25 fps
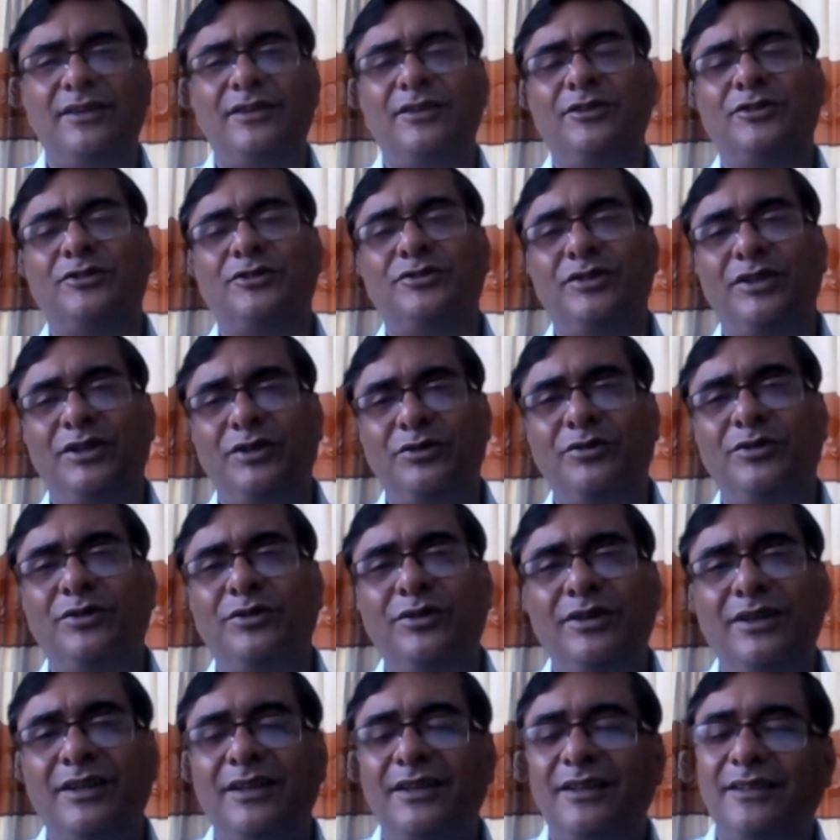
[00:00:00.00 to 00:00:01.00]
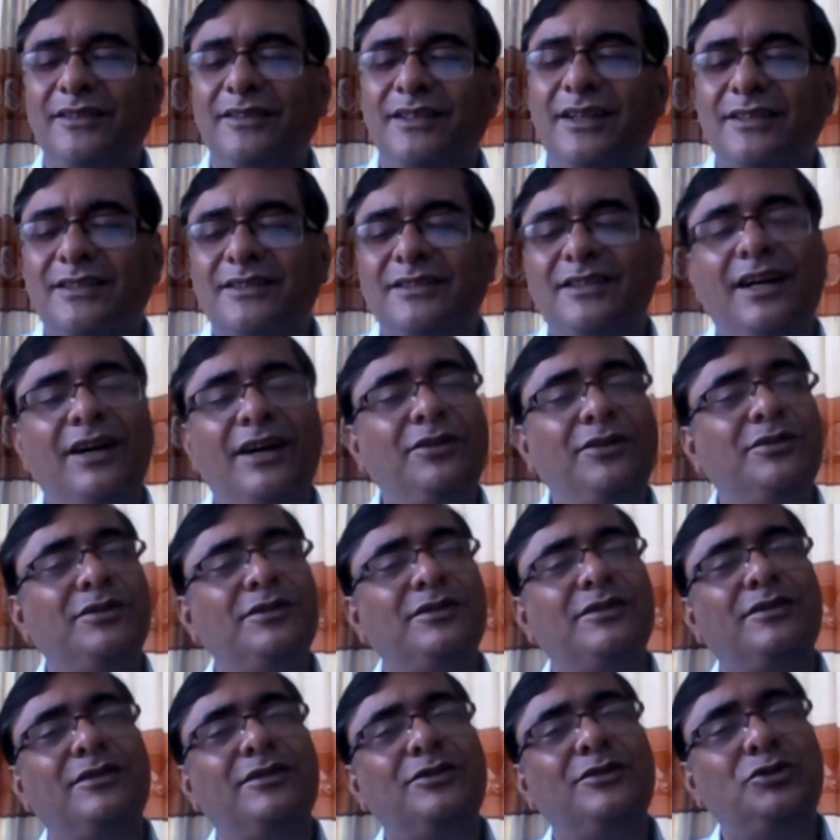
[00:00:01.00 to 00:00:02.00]
So that's how
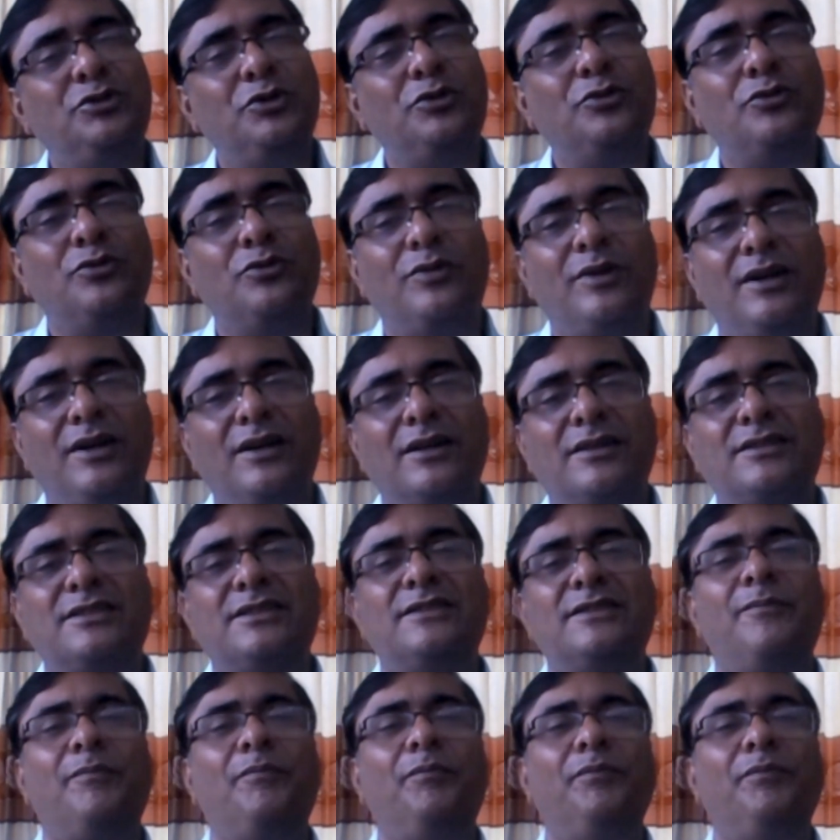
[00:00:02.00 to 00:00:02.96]
tone works.